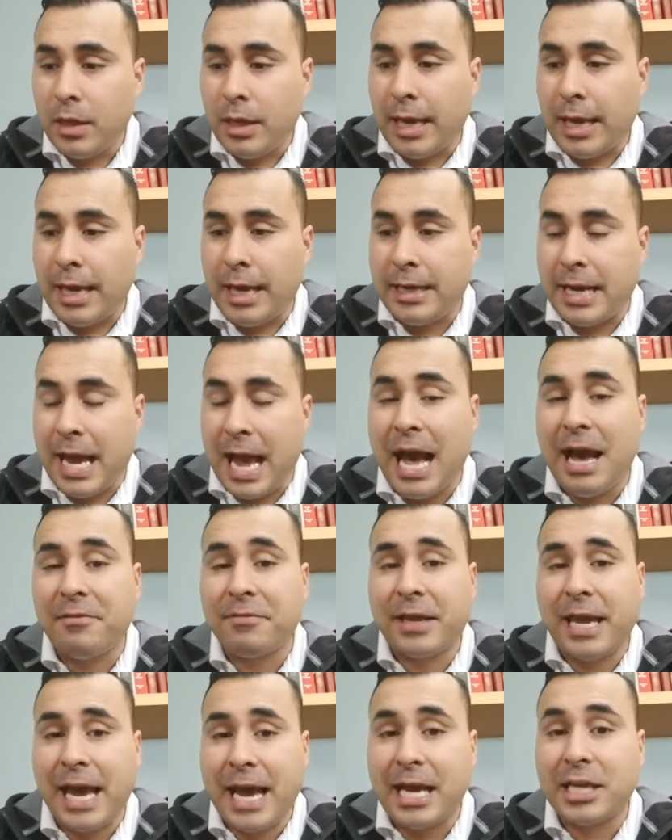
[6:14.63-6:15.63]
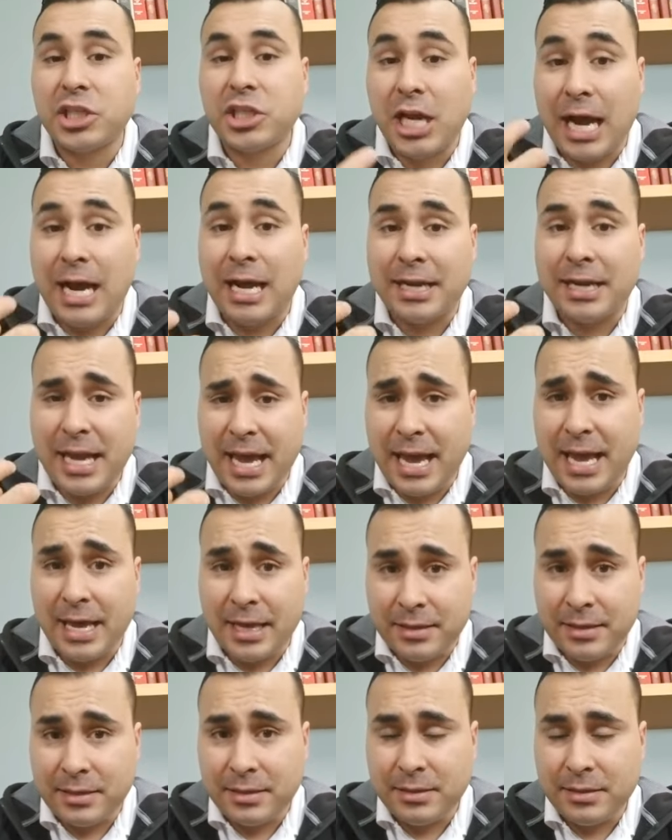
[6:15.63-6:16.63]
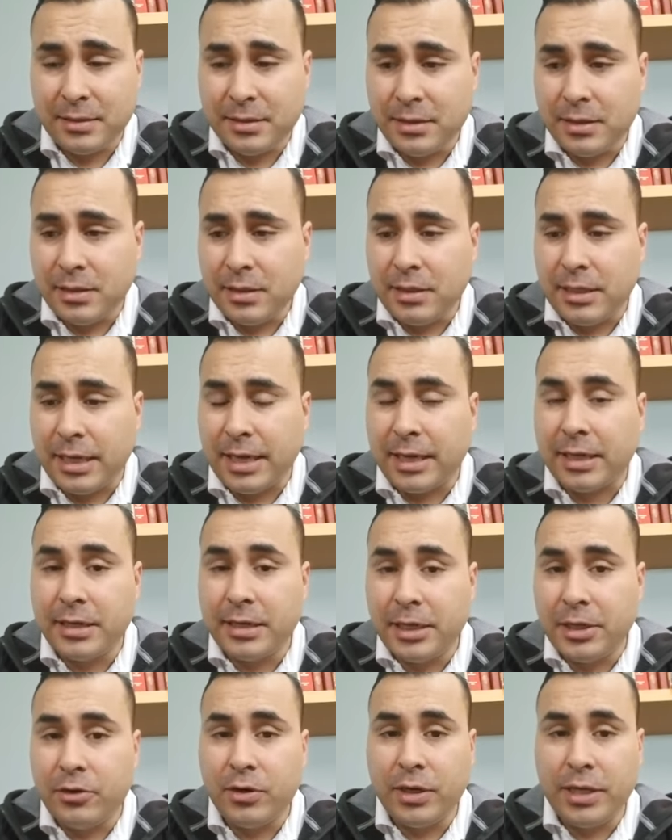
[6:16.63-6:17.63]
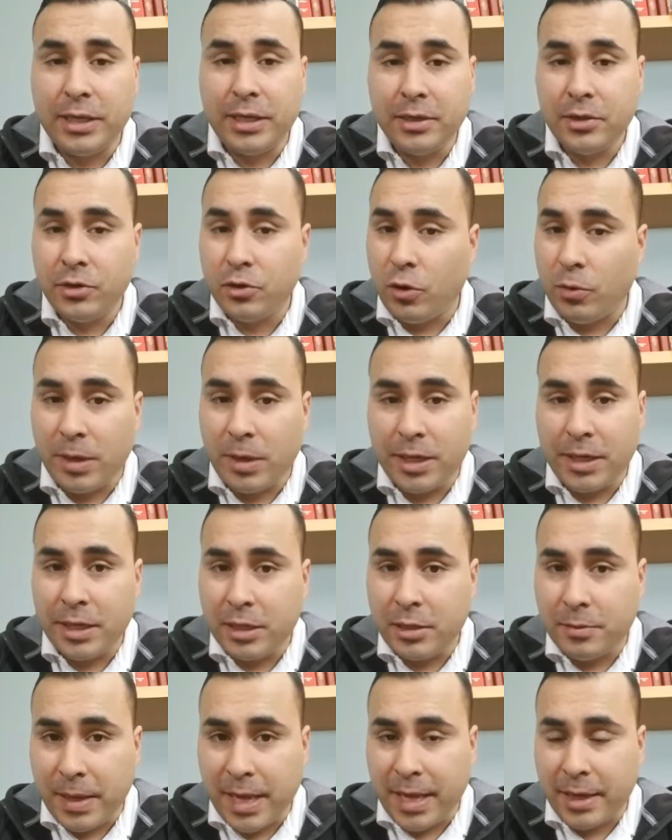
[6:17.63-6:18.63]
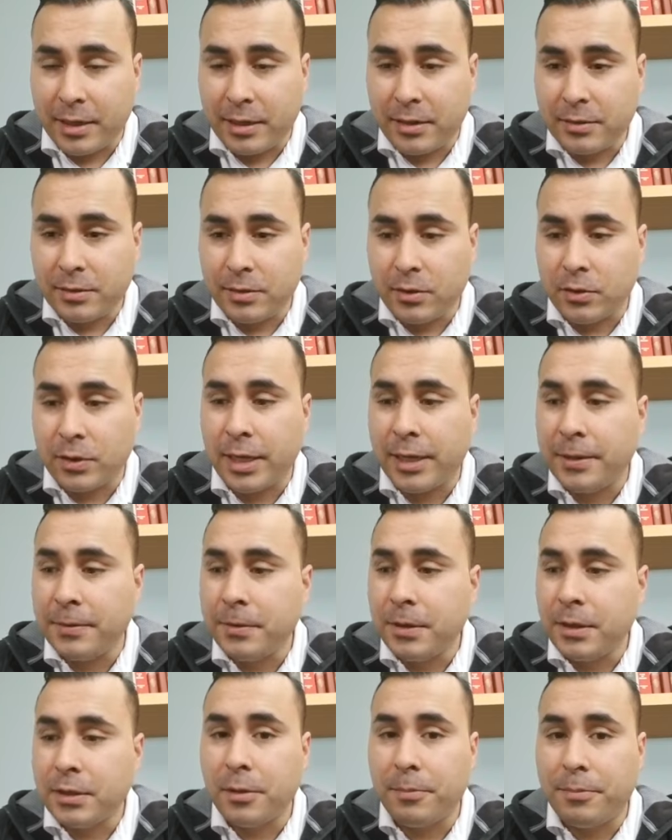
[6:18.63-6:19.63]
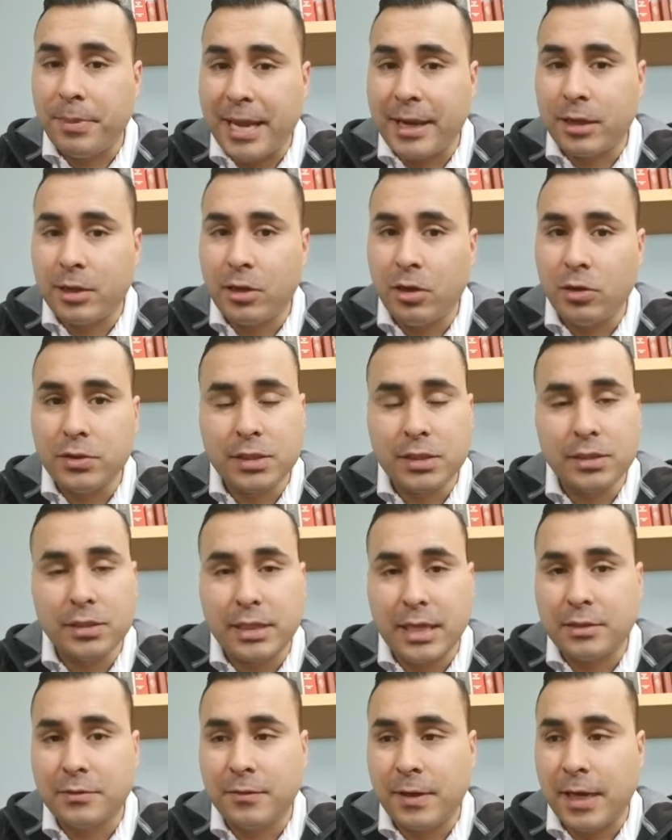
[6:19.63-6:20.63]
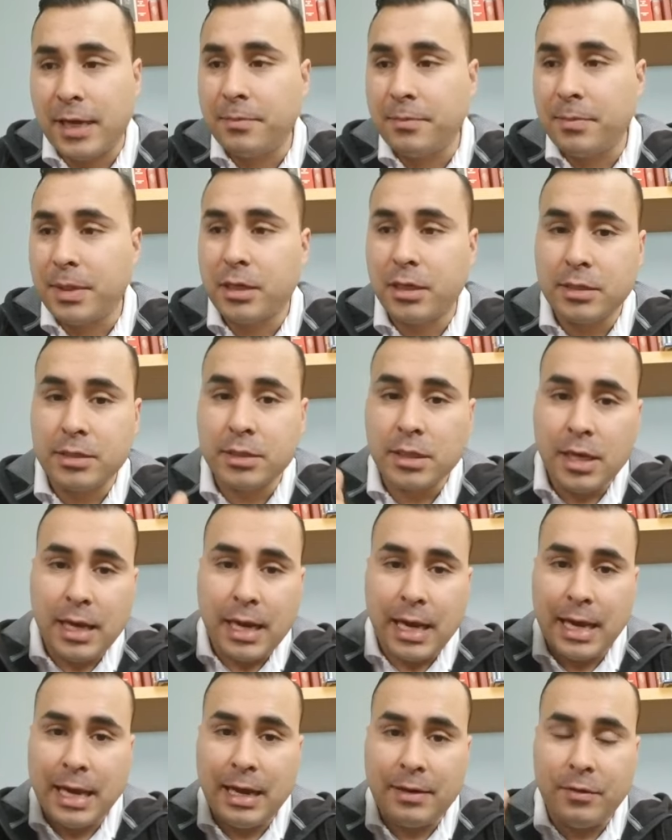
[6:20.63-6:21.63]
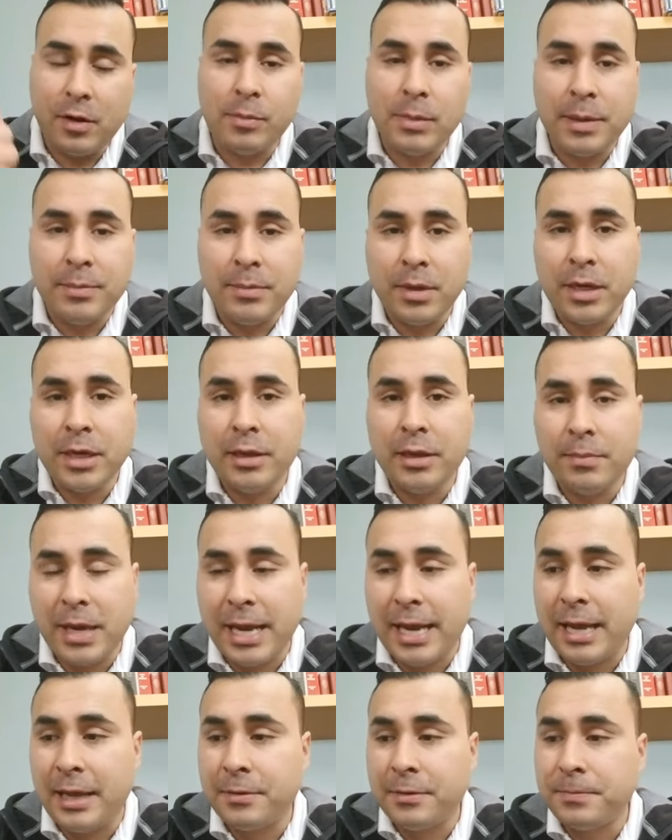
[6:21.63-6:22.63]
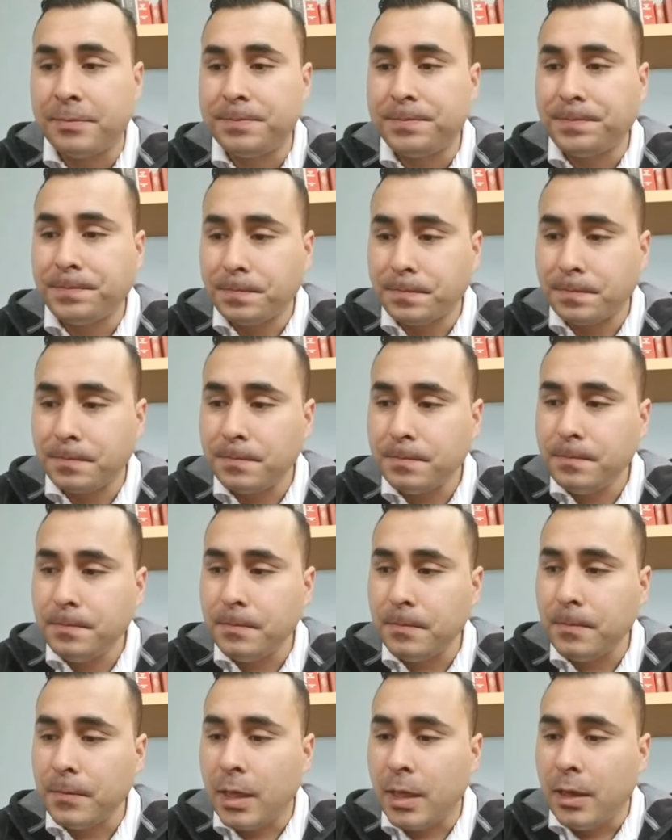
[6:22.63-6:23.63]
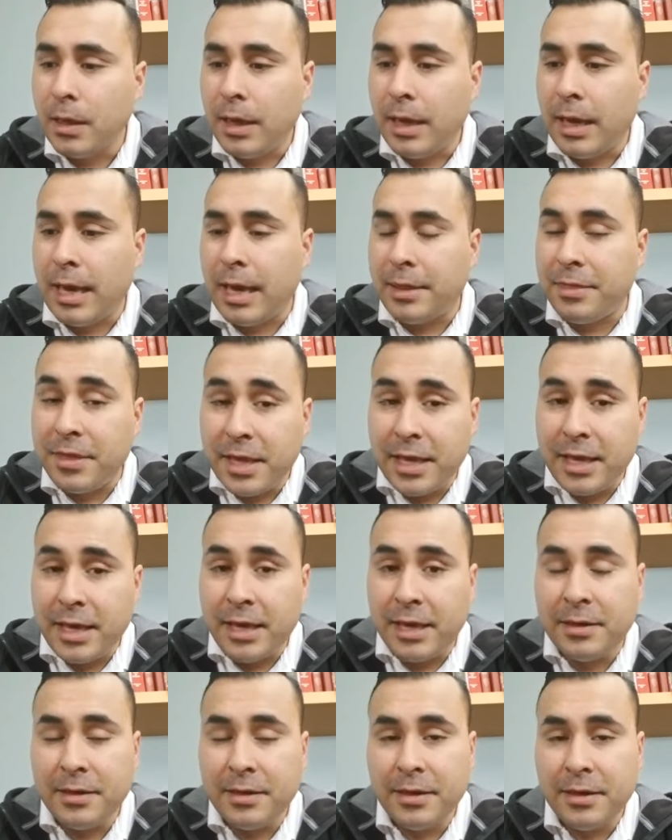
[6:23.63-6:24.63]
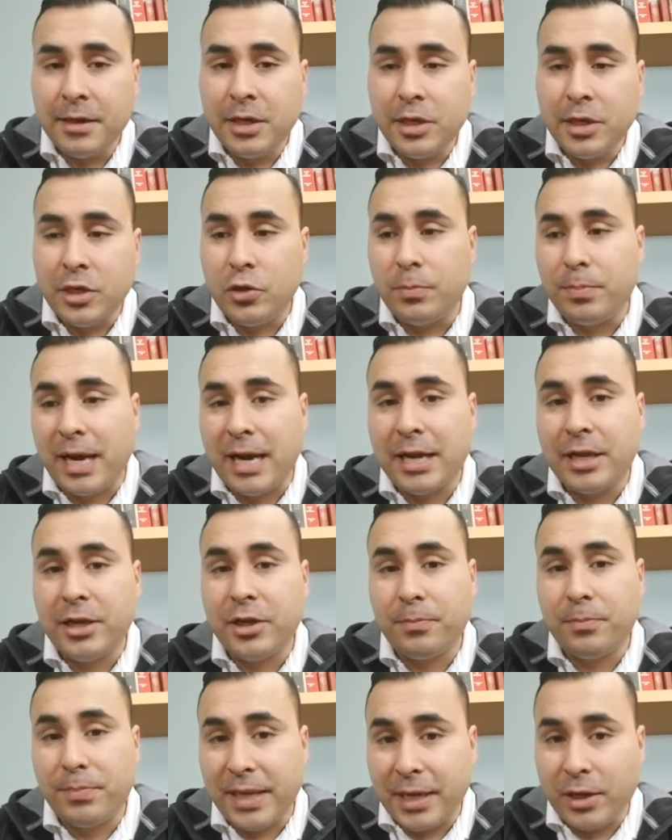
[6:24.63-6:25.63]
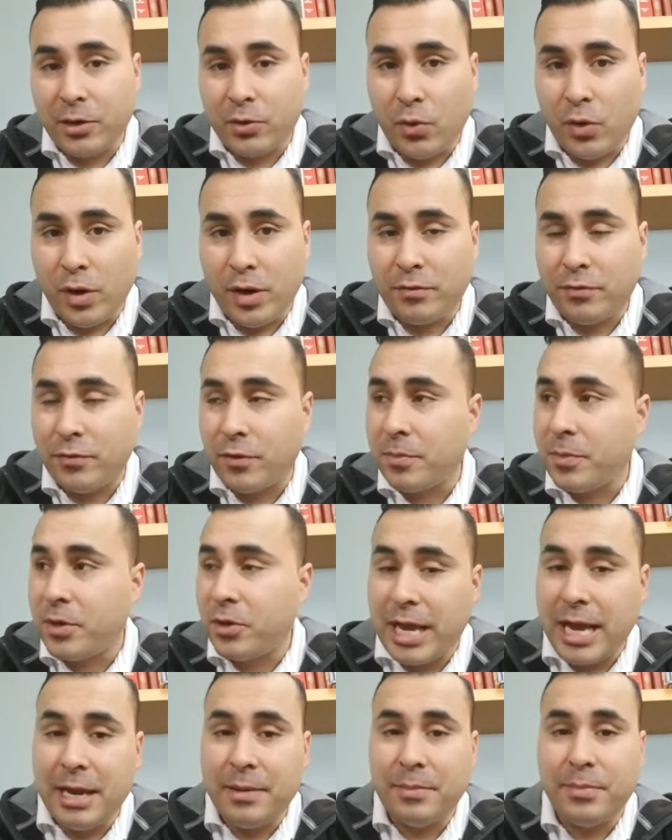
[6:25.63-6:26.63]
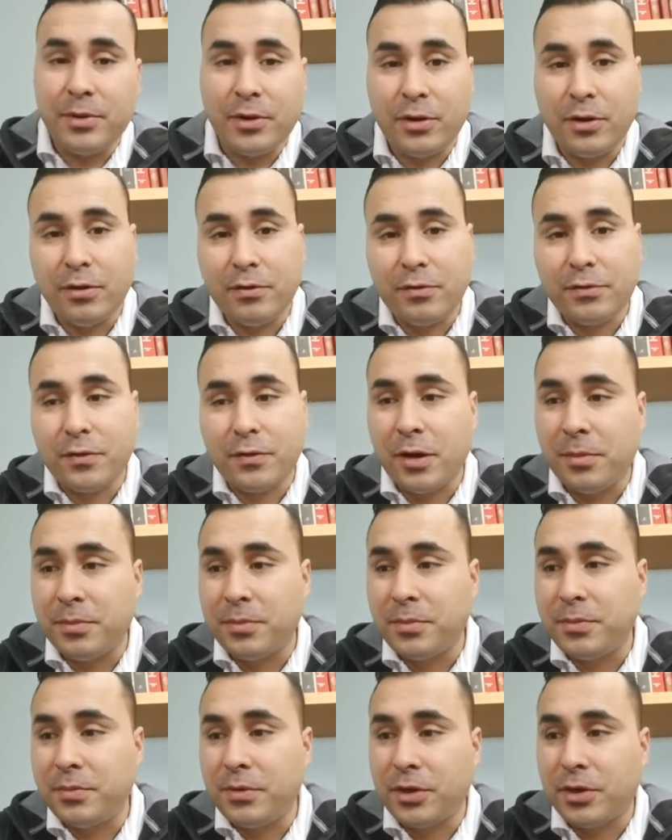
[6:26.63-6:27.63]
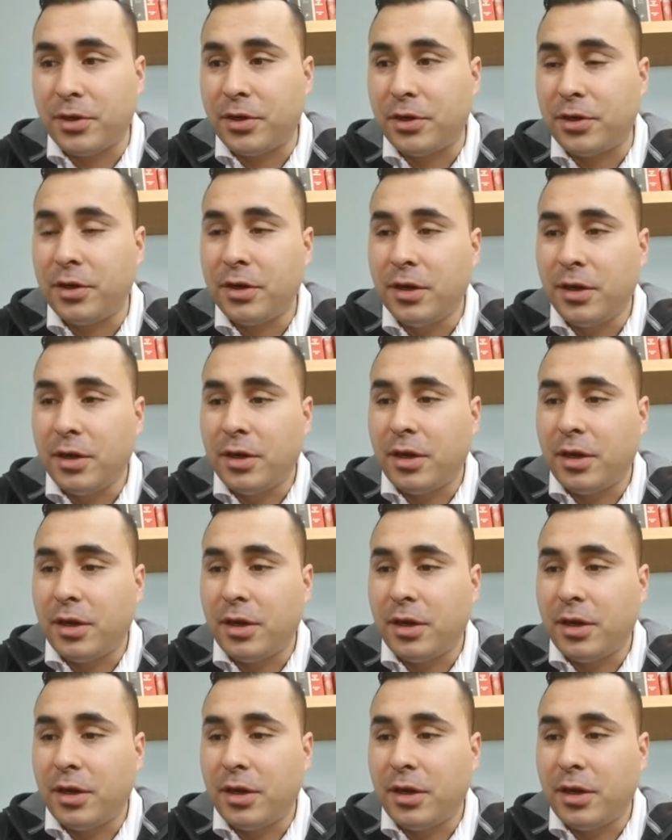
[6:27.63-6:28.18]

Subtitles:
and have cash on hand. Like literally no money in the bank, okay? The bank closes, that's fine because I have all my money in my hand. And then you buy your Bitcoin from your neighbor, from your